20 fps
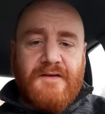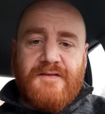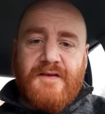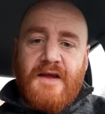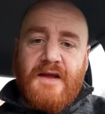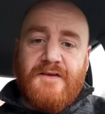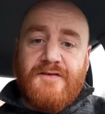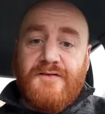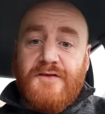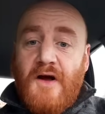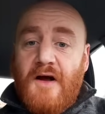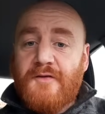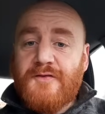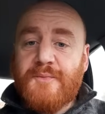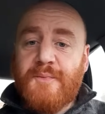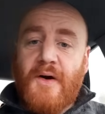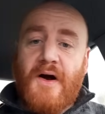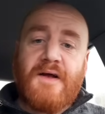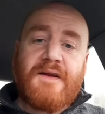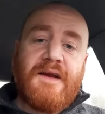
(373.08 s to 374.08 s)
I'd say, a
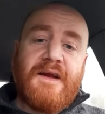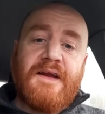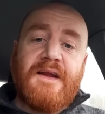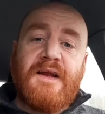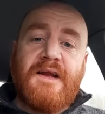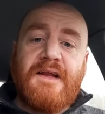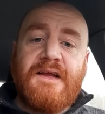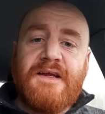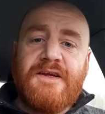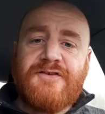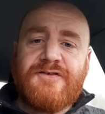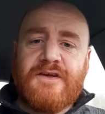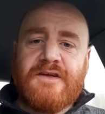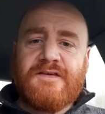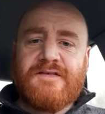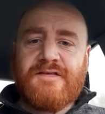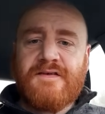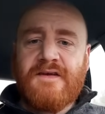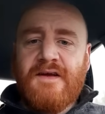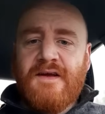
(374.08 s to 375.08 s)
soft spot, an
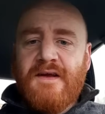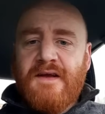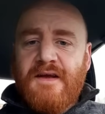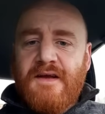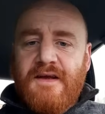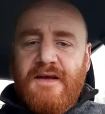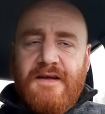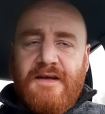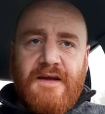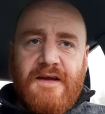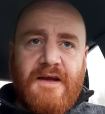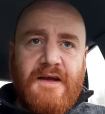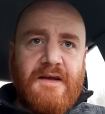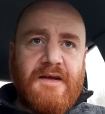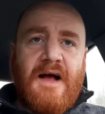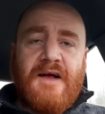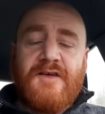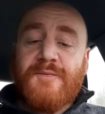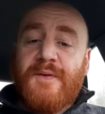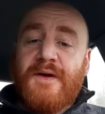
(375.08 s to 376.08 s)
allegiance. He
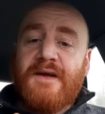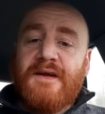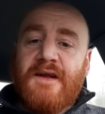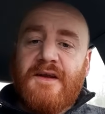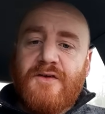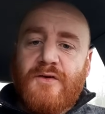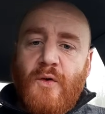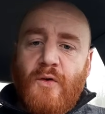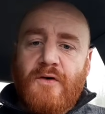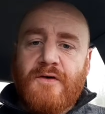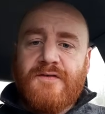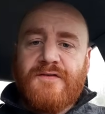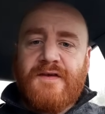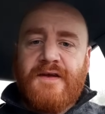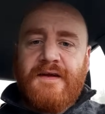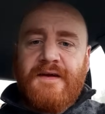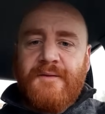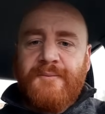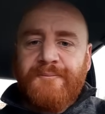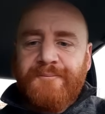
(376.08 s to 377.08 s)
has been
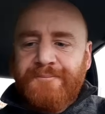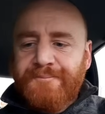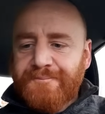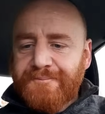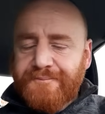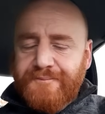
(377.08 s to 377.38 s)
endorsing